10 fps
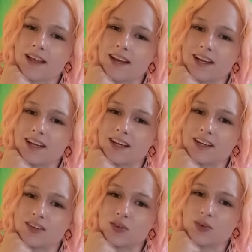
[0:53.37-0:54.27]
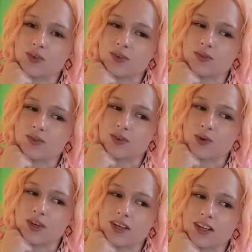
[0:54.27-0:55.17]
like uh,
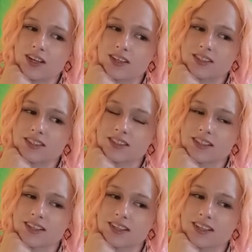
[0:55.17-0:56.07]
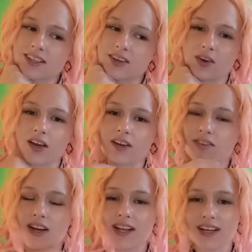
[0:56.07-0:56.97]
good things or
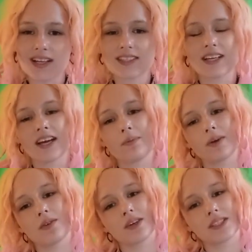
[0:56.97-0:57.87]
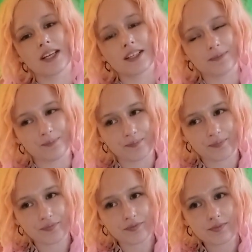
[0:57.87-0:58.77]
like funny things that happened was that
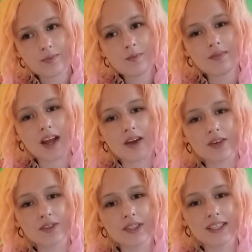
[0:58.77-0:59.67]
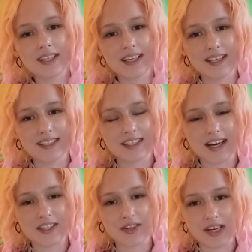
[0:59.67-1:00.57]
I was visiting this
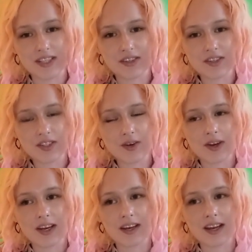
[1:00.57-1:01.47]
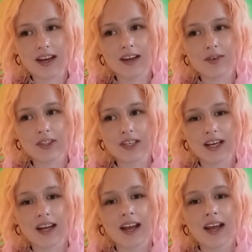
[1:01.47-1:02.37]
graduation show, and then I was
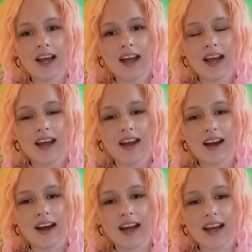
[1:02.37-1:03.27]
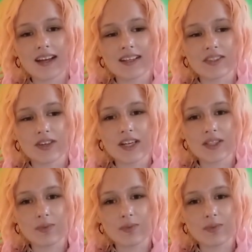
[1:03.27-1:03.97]
like, I had this really